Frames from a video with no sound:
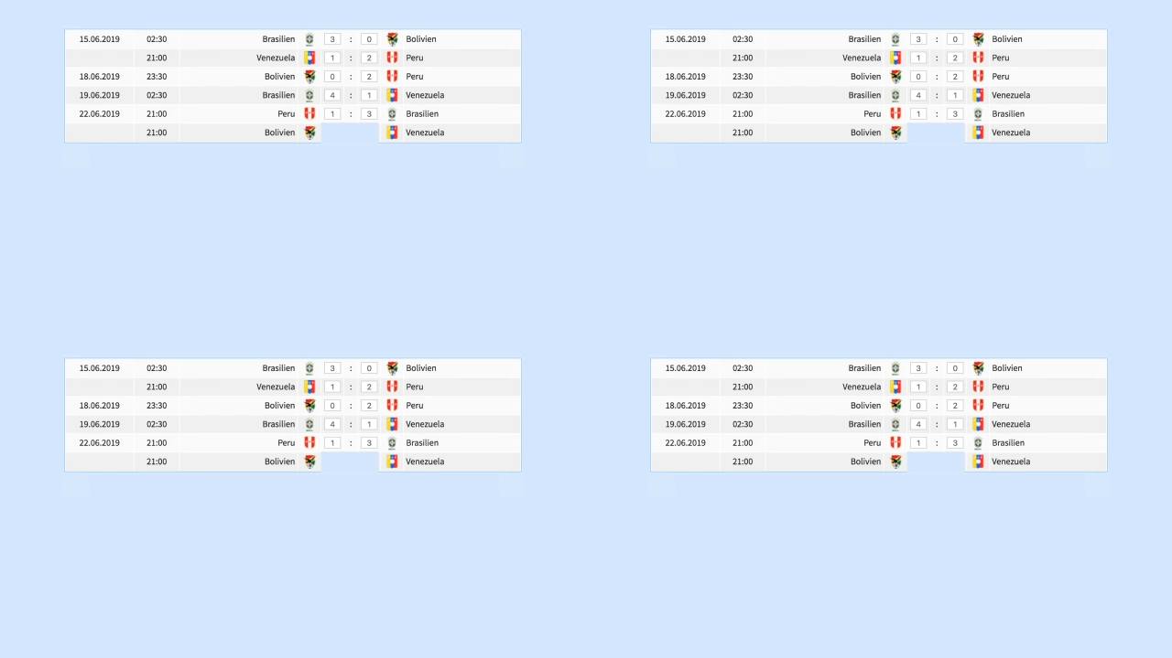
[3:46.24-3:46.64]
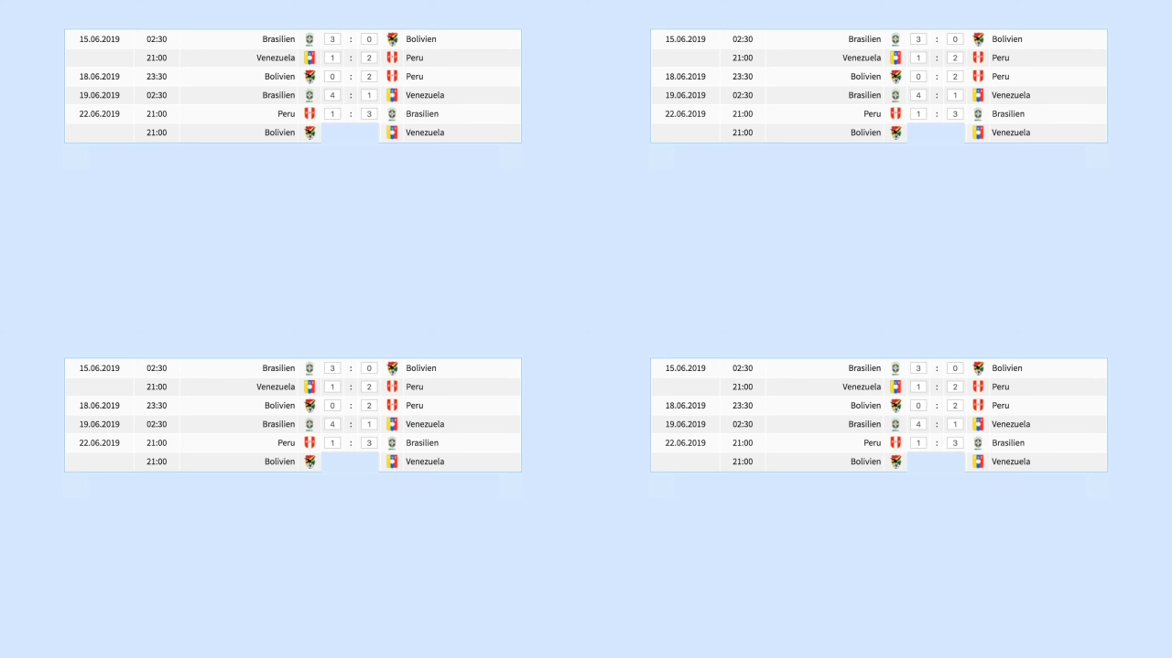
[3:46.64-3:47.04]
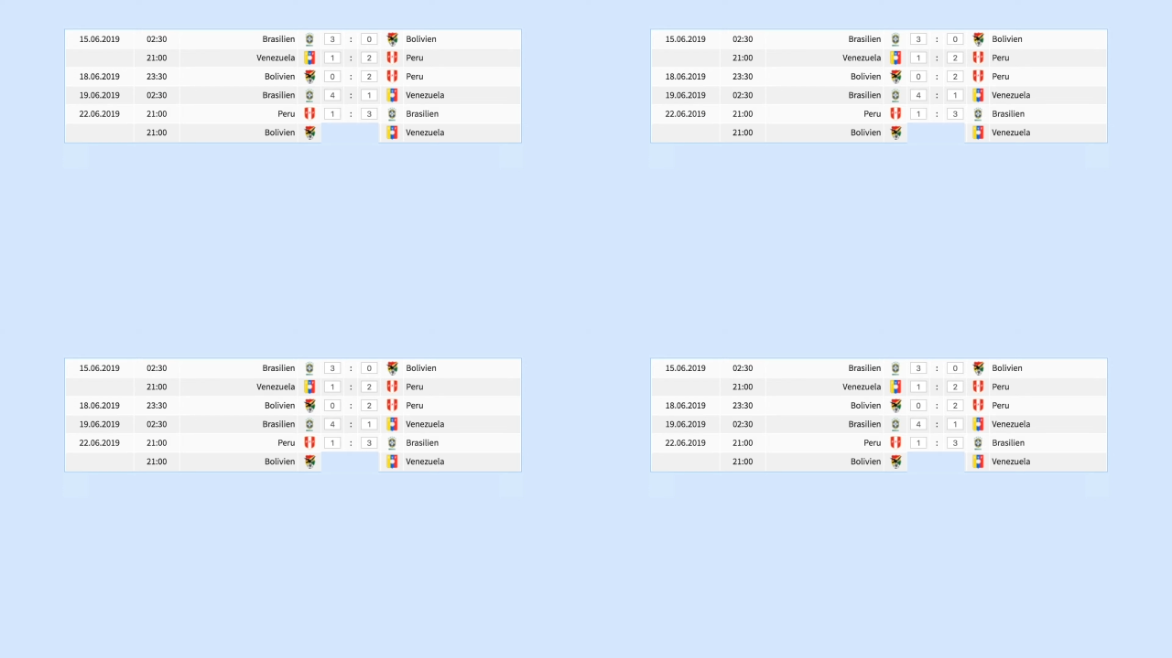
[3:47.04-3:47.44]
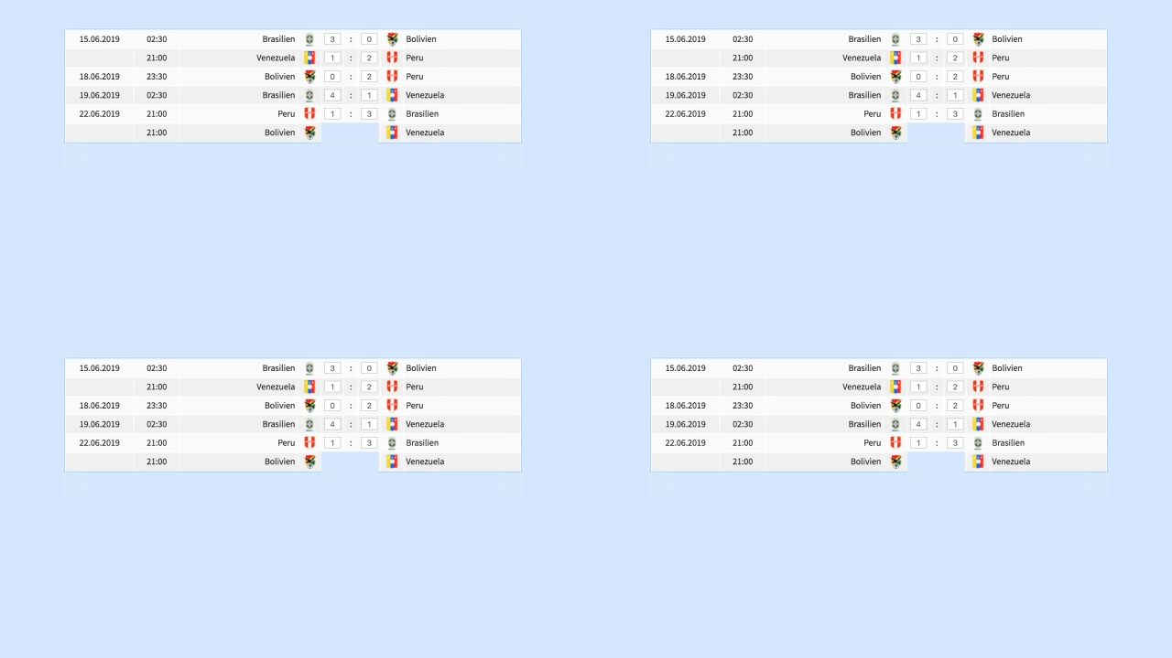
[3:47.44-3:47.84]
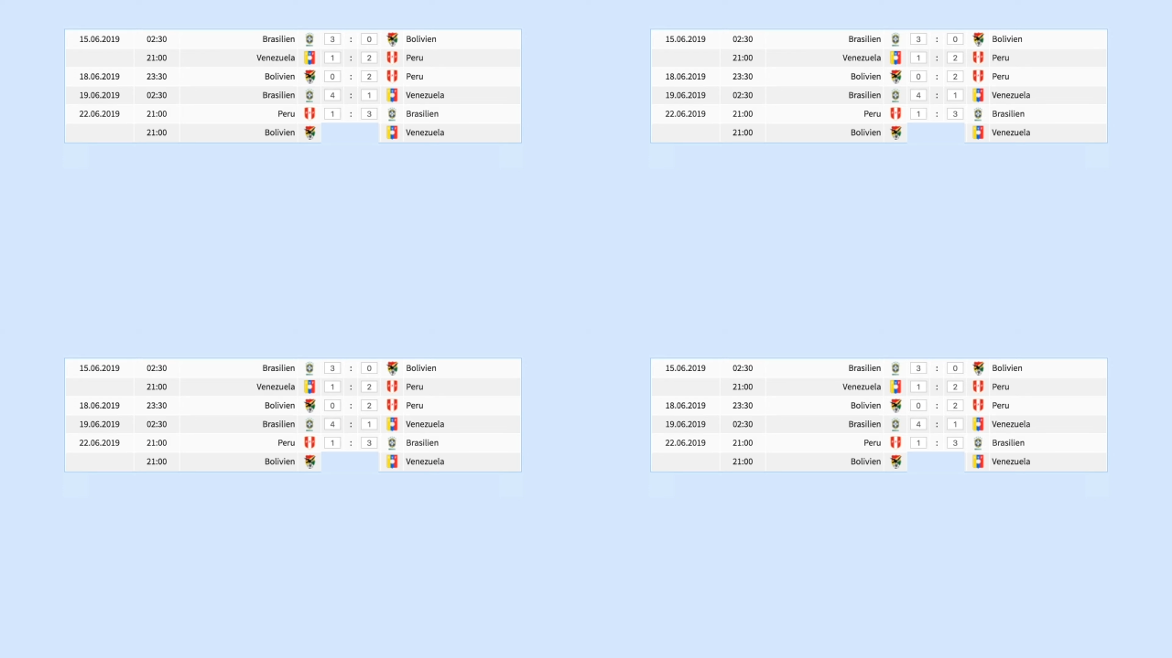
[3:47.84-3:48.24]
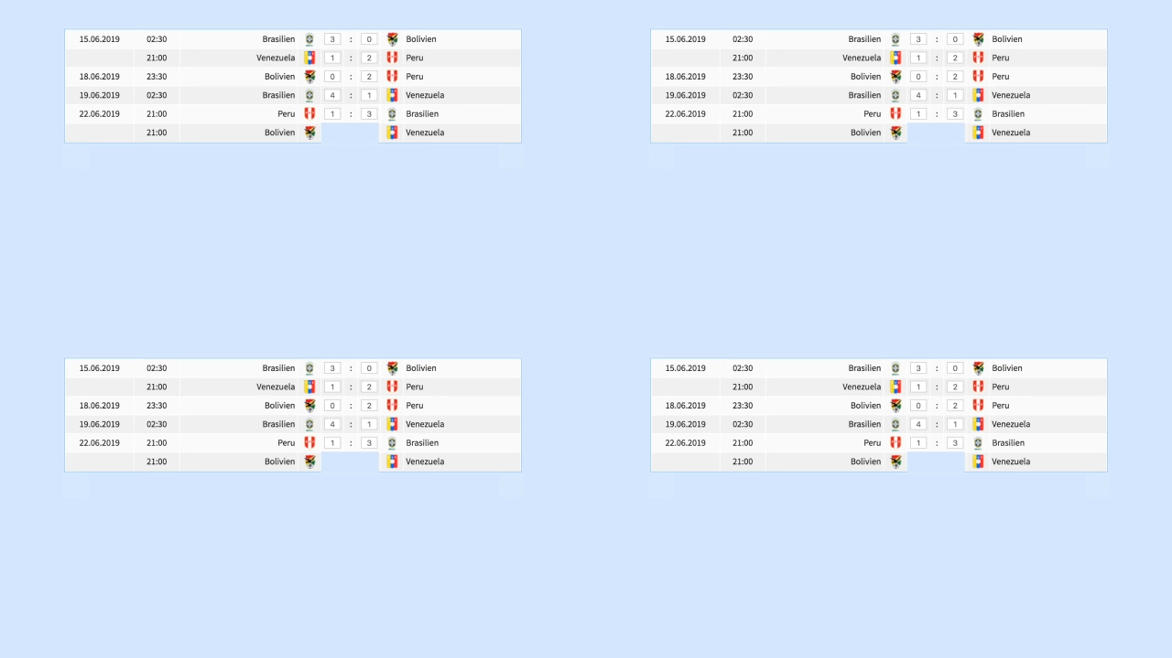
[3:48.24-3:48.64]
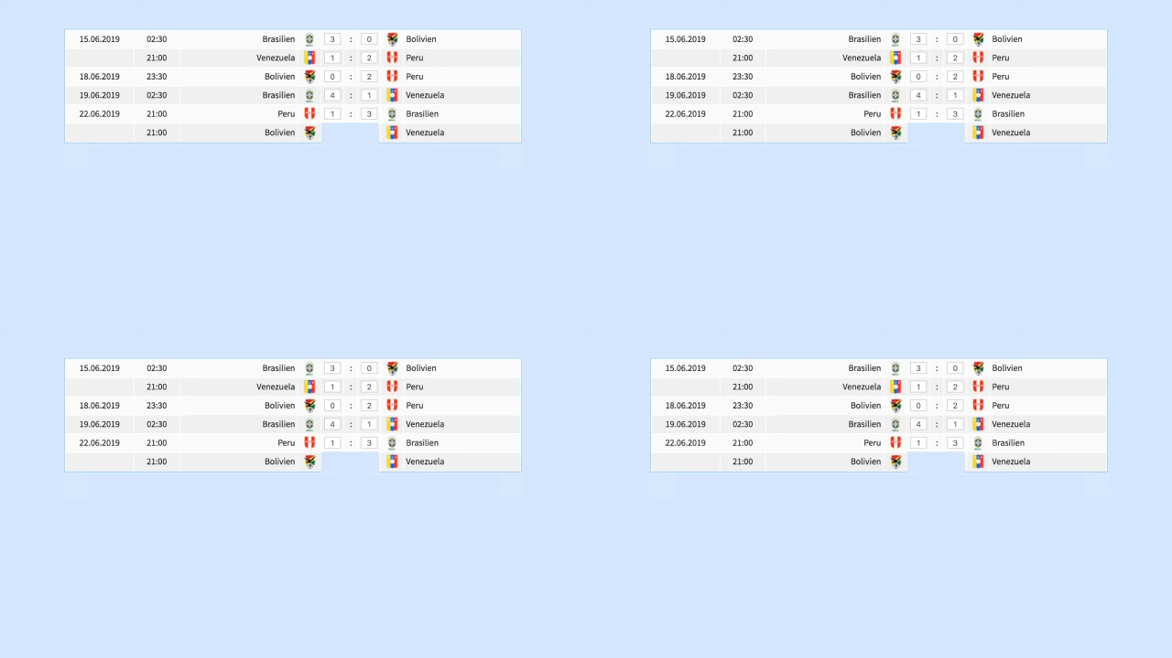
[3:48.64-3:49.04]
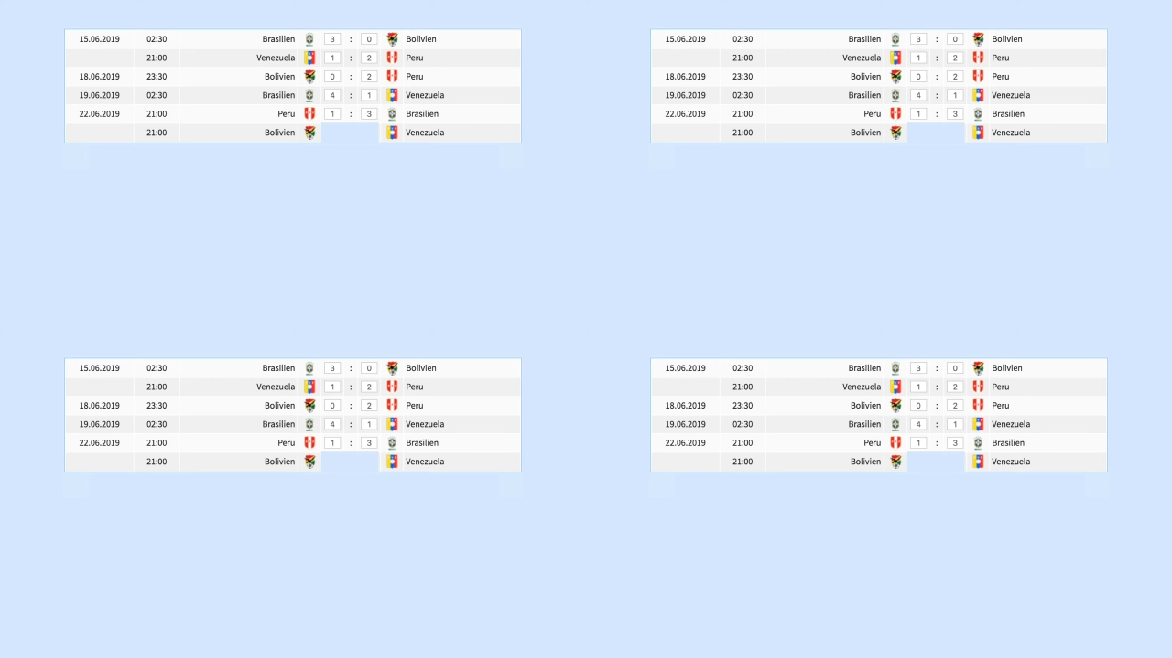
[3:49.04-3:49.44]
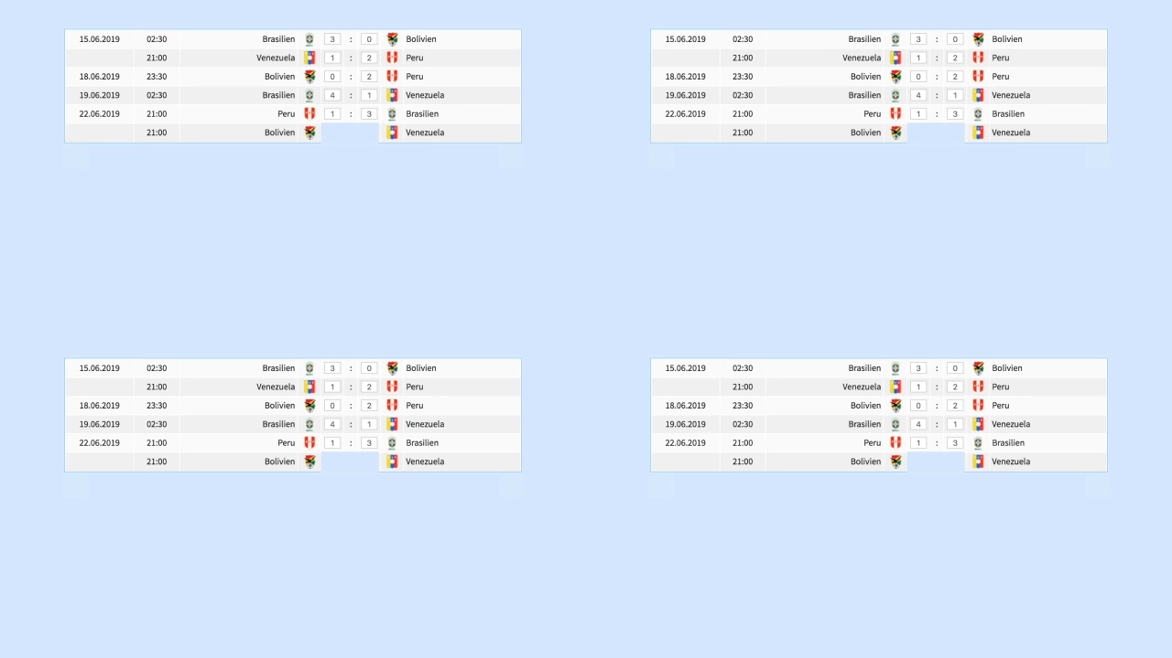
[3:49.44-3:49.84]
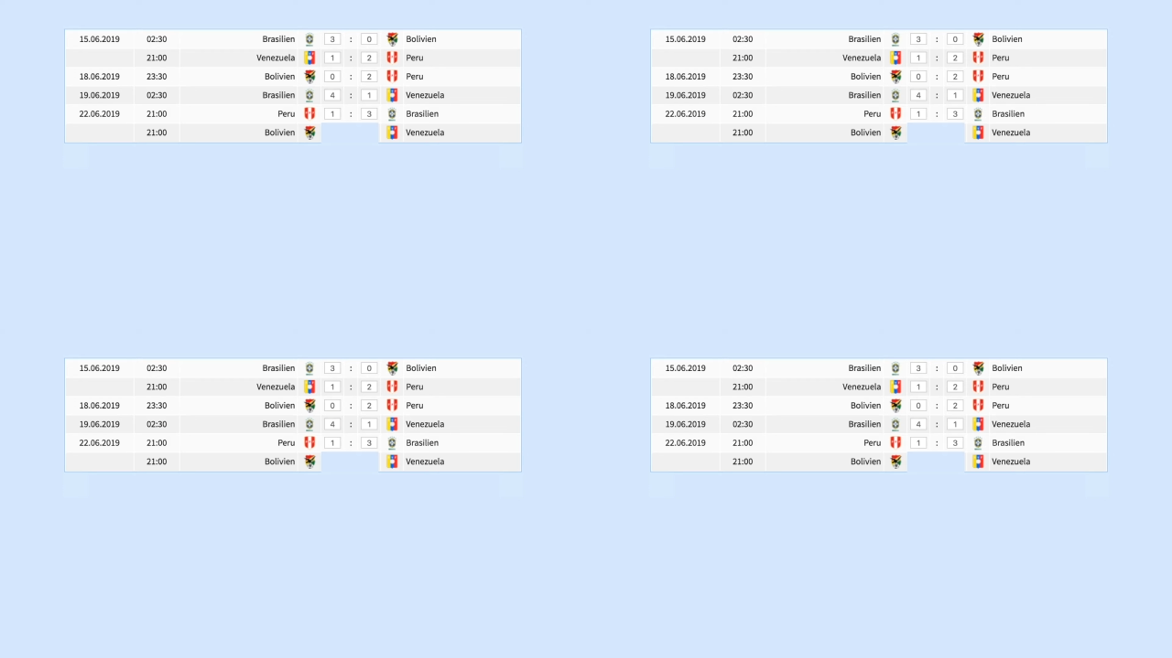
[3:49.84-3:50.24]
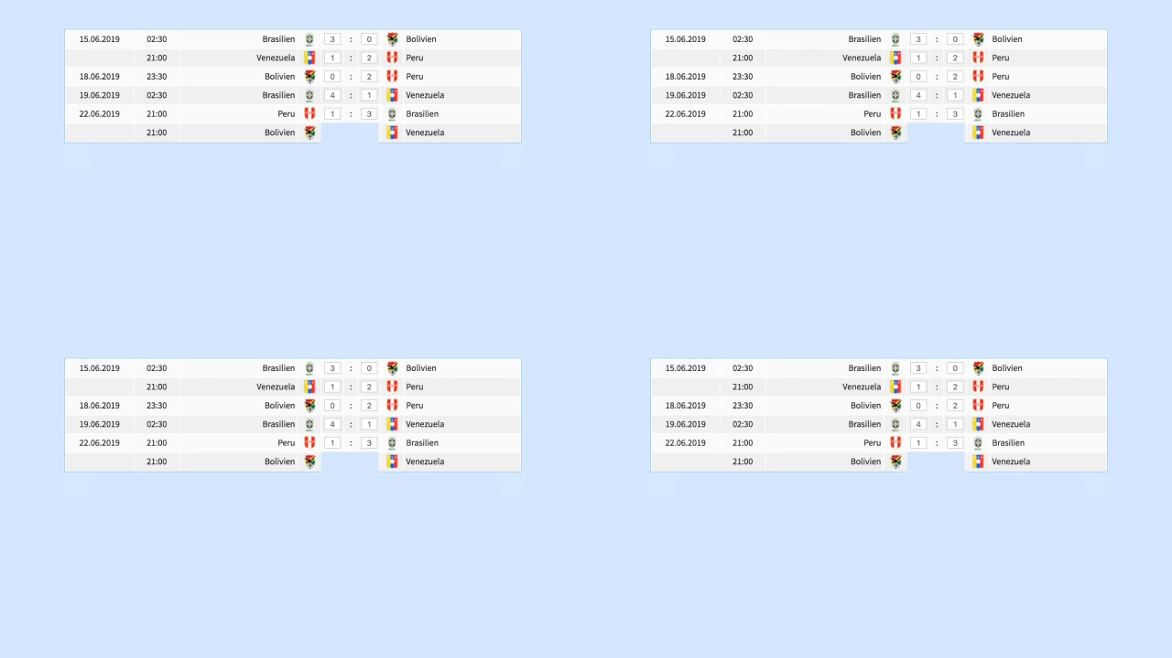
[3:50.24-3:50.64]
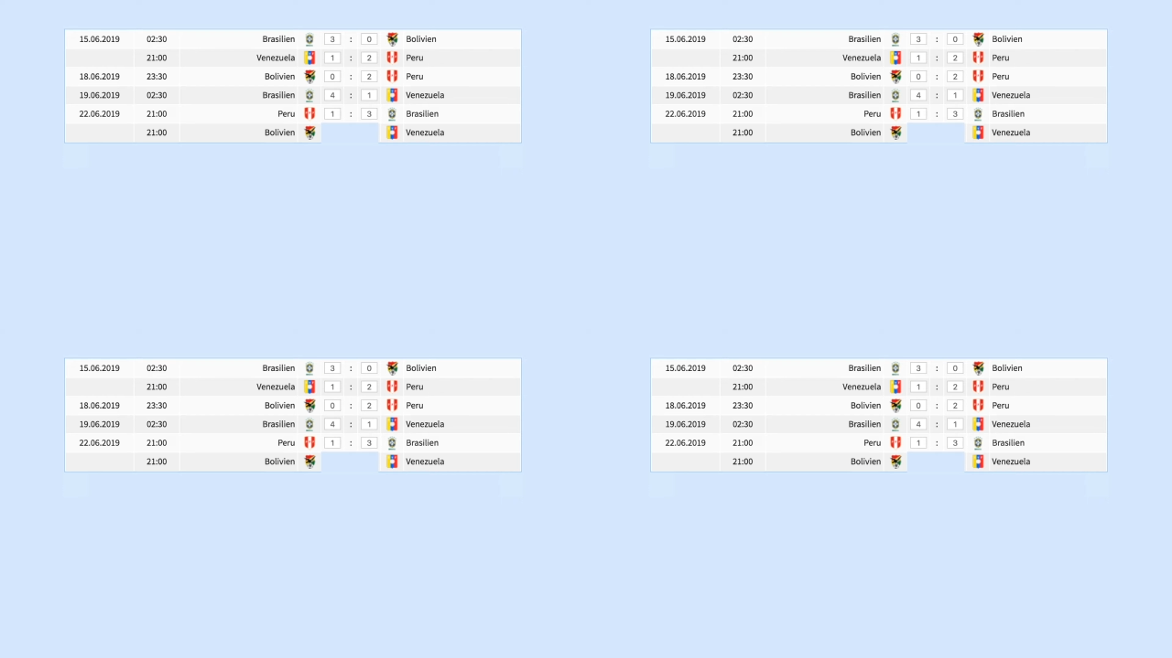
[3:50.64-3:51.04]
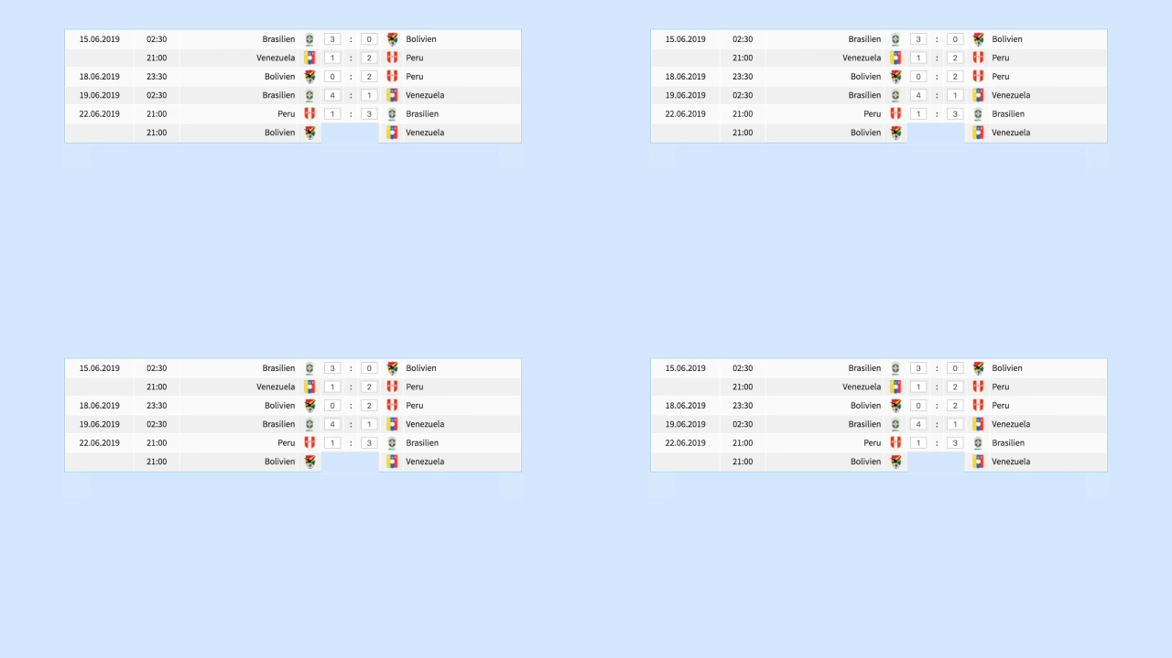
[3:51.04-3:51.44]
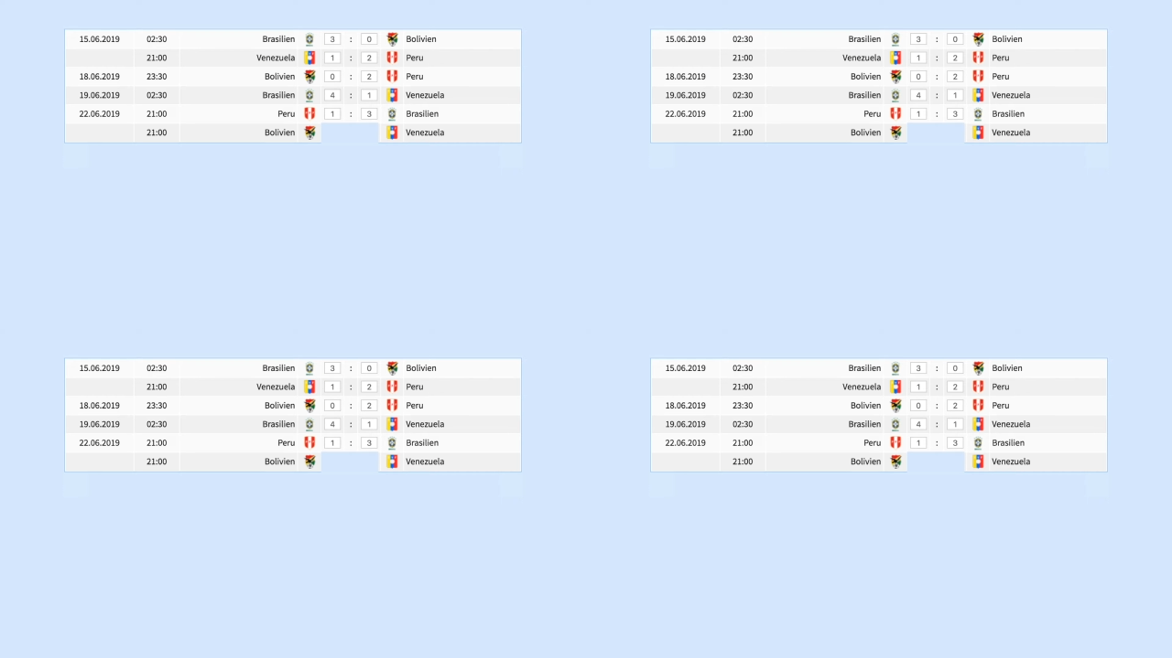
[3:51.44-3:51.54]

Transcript: [unreadable: no face in view]